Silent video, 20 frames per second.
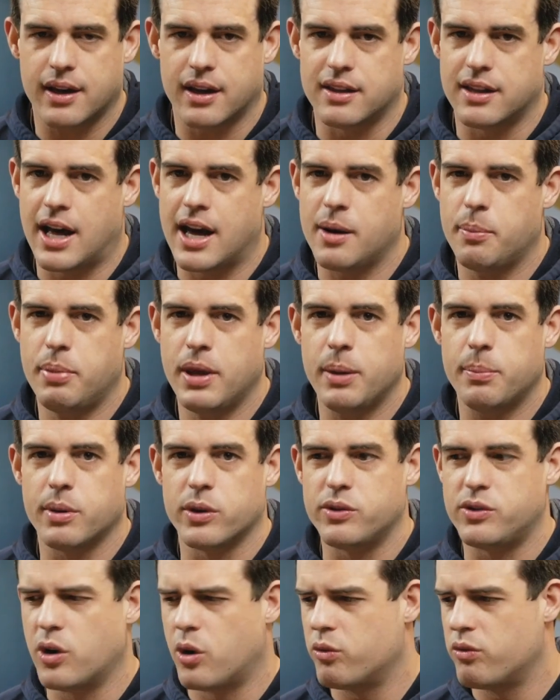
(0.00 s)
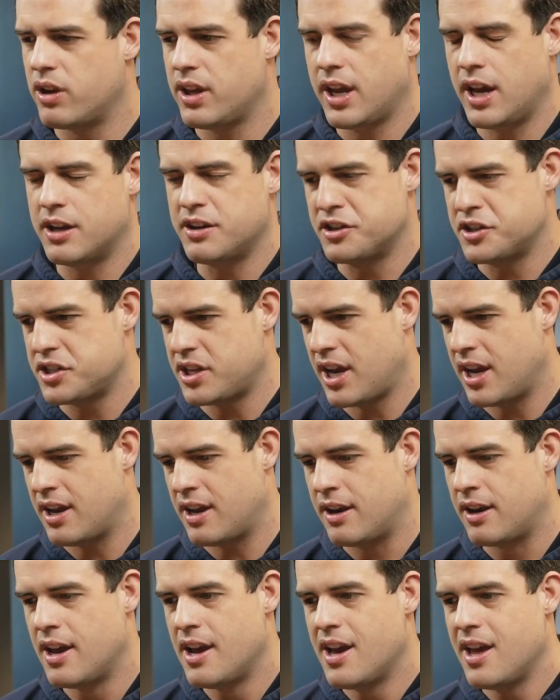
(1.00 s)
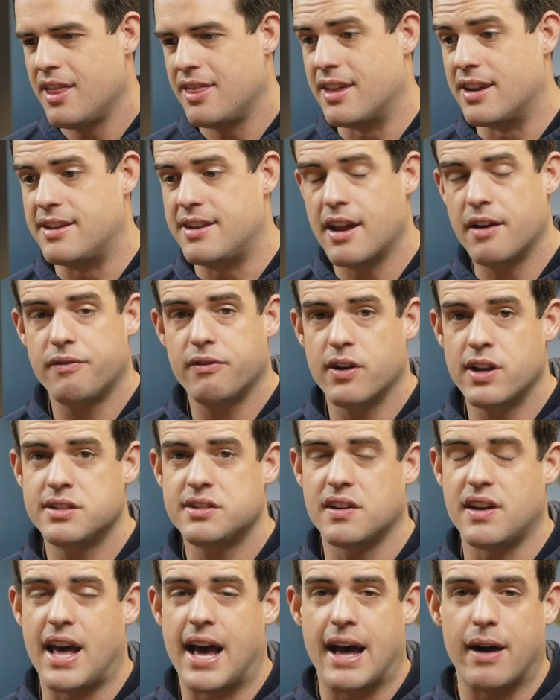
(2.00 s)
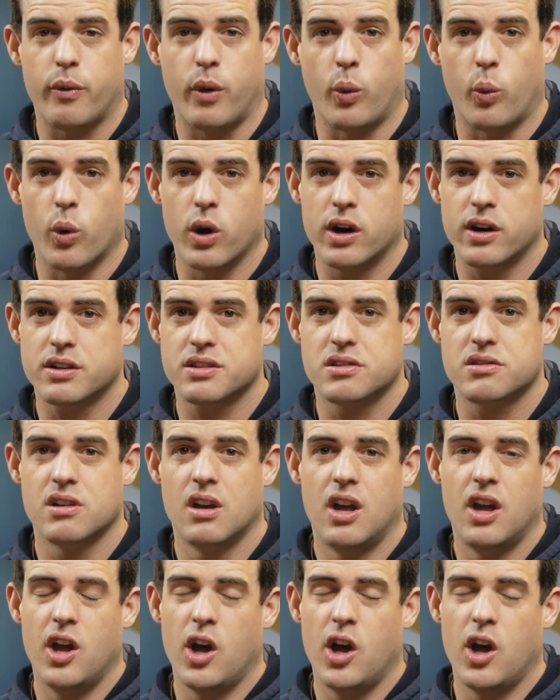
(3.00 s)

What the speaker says: A lot of people don't really understand the difference and how it works.